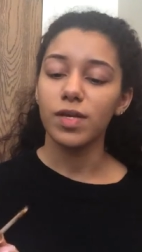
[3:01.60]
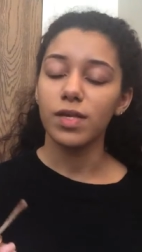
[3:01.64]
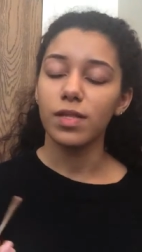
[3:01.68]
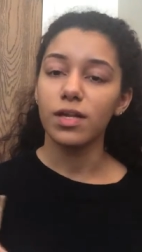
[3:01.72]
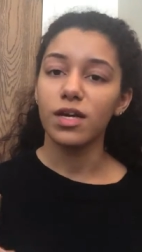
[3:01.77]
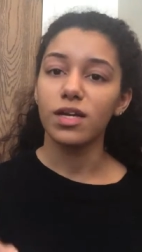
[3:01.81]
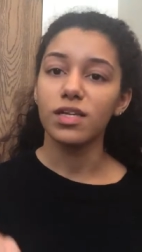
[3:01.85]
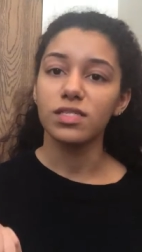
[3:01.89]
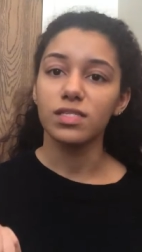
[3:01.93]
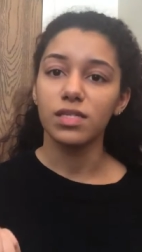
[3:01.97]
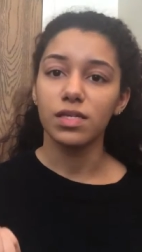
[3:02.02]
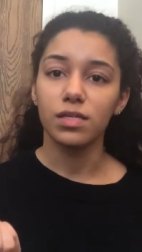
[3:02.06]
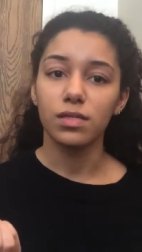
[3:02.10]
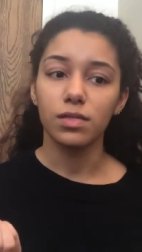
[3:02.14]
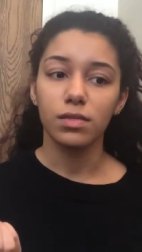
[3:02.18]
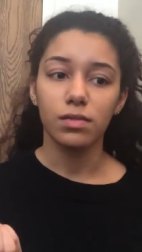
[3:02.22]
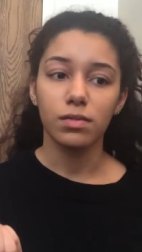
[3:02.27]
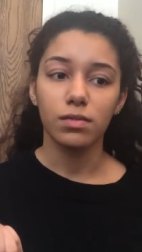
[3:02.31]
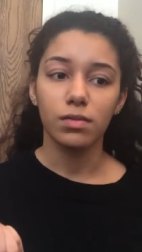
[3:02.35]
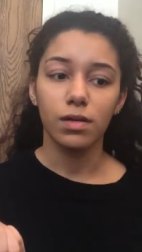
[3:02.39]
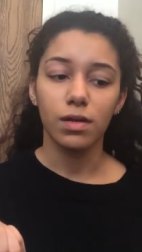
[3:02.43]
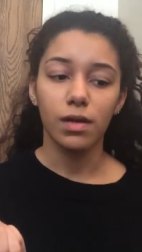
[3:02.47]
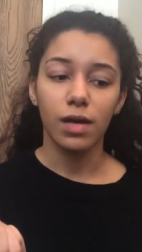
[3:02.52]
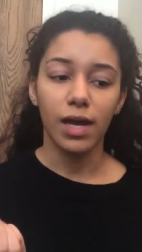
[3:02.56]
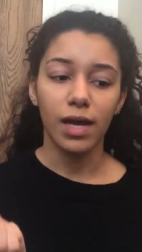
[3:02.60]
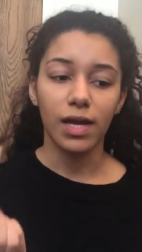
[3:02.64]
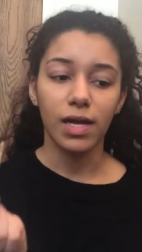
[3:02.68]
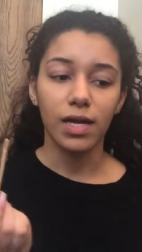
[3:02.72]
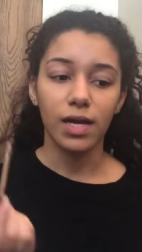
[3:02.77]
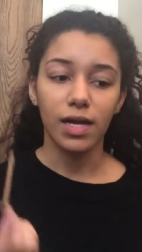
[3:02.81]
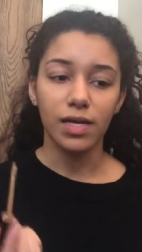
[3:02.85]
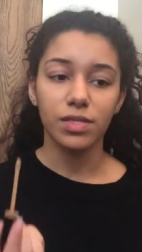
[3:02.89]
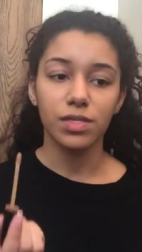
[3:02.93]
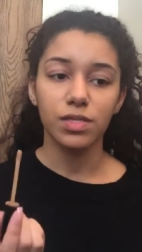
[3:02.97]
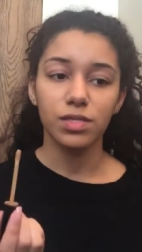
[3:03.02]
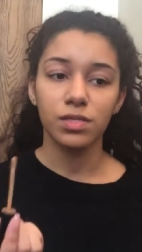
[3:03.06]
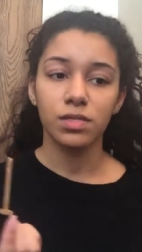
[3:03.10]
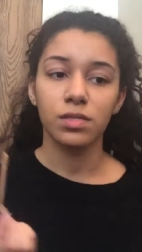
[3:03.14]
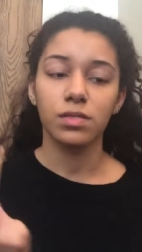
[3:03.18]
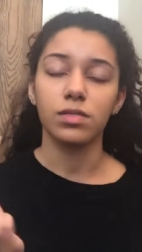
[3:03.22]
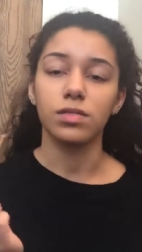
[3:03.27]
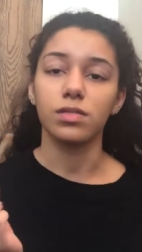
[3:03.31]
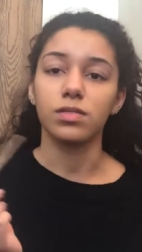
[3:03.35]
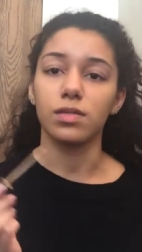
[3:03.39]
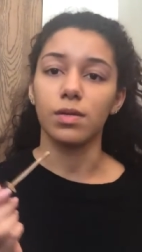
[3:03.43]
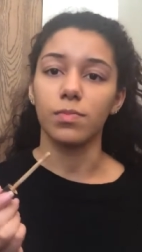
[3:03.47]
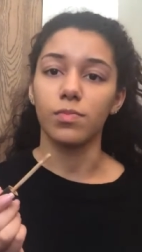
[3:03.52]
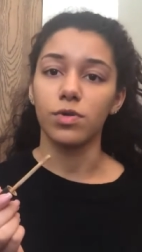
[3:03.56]
realized that I got this in
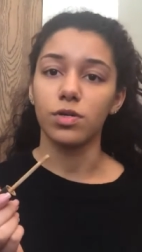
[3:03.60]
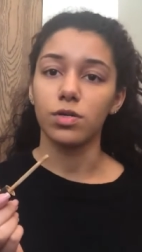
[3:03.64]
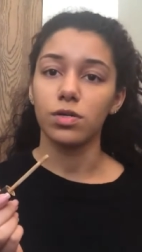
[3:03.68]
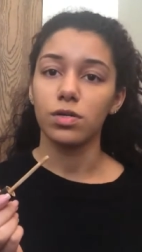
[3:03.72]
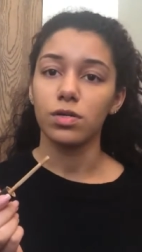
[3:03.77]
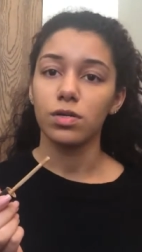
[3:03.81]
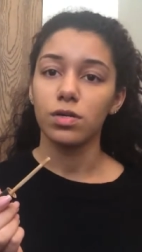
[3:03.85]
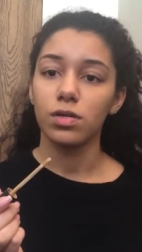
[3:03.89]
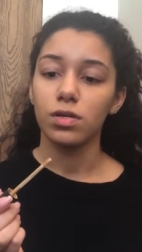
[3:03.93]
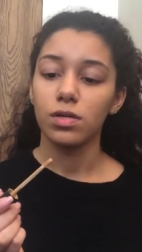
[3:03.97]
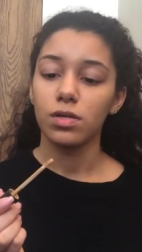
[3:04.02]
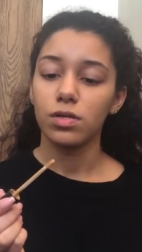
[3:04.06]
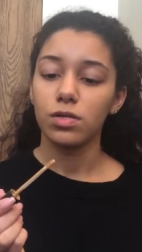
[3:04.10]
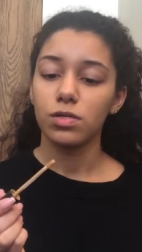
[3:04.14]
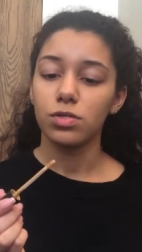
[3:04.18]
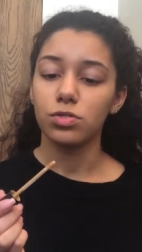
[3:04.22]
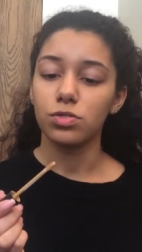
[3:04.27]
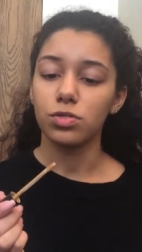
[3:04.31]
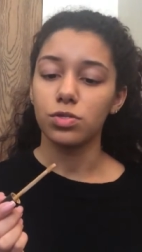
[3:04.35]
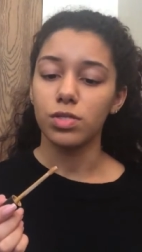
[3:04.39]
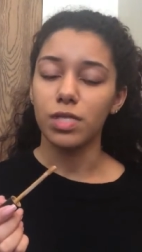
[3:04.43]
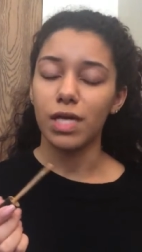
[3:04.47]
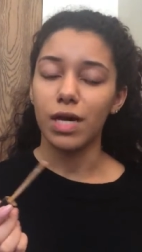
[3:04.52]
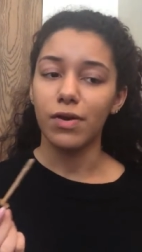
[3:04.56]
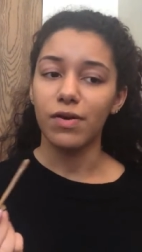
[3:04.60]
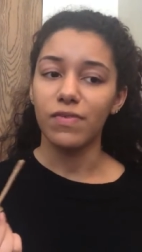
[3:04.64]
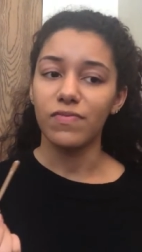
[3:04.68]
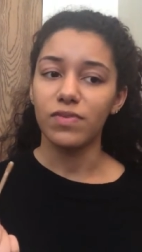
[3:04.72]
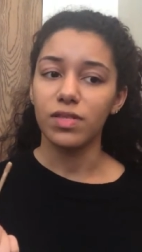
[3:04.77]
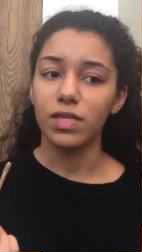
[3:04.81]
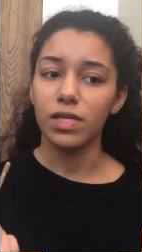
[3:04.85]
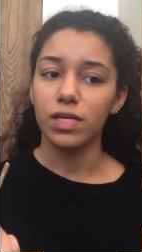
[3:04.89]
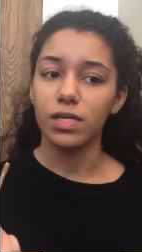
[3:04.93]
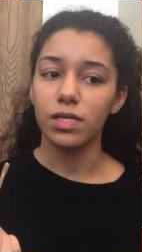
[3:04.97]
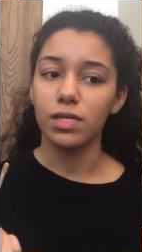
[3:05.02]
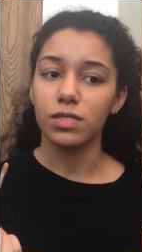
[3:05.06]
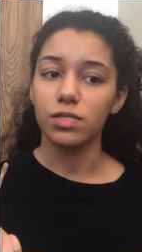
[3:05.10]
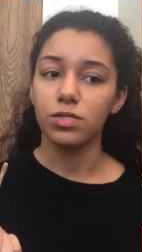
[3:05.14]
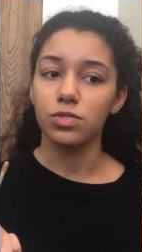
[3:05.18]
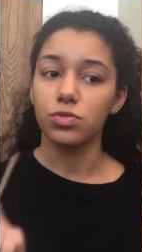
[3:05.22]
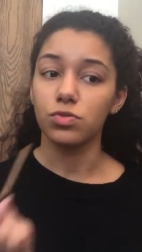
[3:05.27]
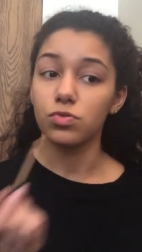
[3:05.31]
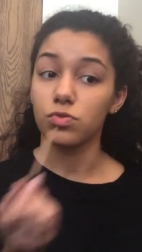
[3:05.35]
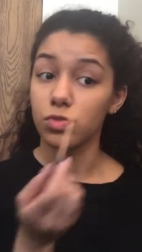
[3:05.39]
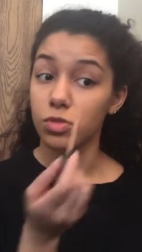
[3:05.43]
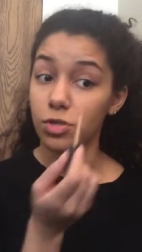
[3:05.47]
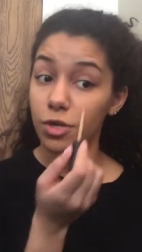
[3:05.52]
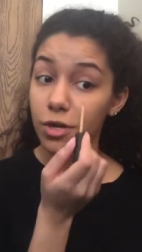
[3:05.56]
the summer so now I feel like it's
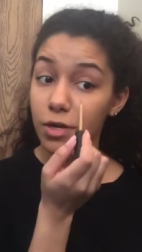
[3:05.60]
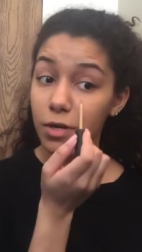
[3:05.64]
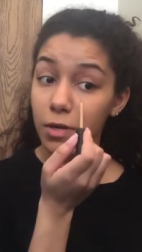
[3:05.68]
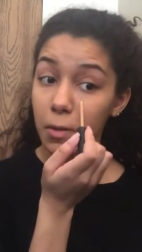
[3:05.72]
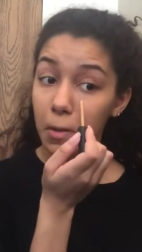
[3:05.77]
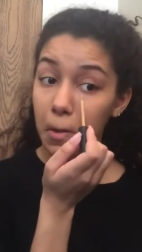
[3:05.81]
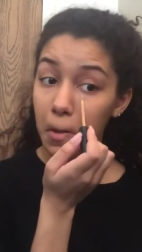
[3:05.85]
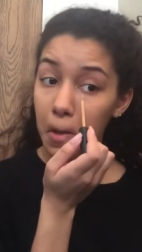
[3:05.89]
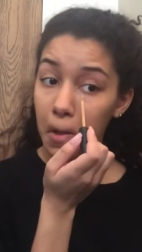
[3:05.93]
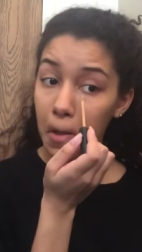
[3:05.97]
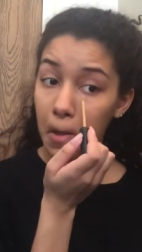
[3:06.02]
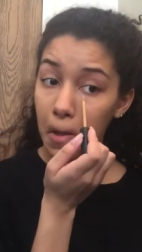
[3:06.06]
too dark